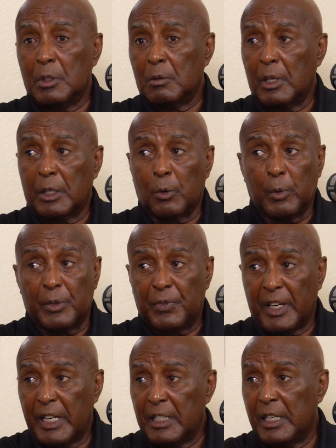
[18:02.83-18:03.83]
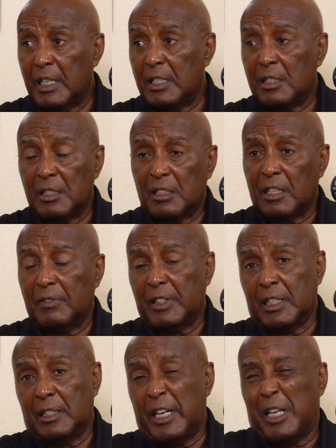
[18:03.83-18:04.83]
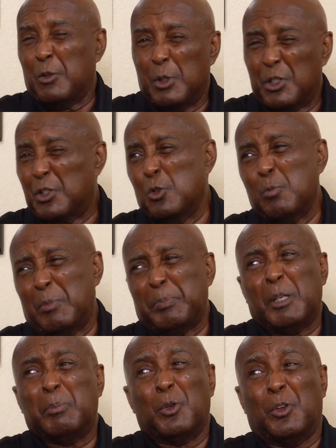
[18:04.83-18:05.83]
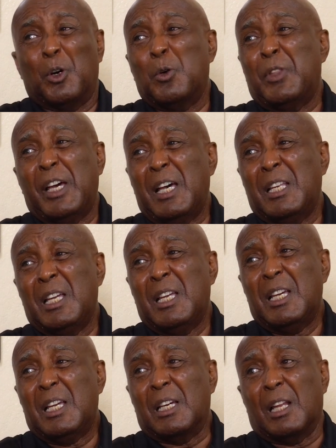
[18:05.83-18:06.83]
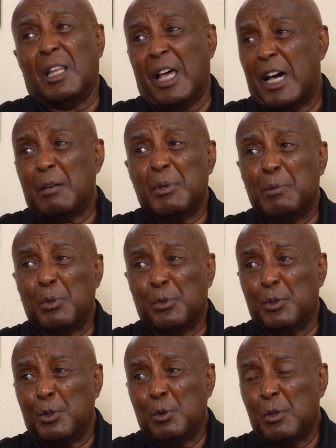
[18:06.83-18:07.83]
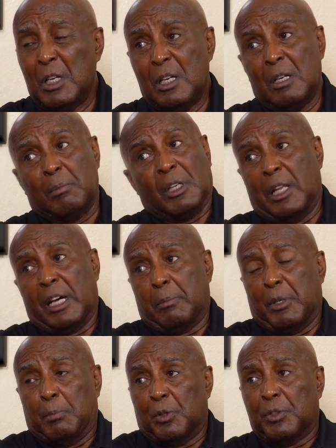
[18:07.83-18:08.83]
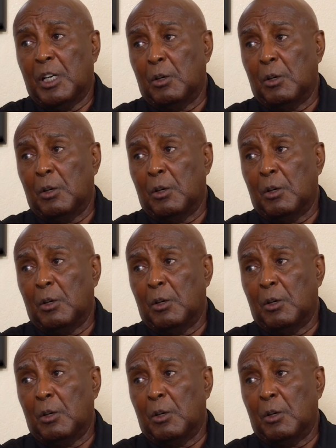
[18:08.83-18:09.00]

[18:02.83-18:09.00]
how to refinance and stuff like that. You assume people know that, and a lot of people do, but a lot of people don't.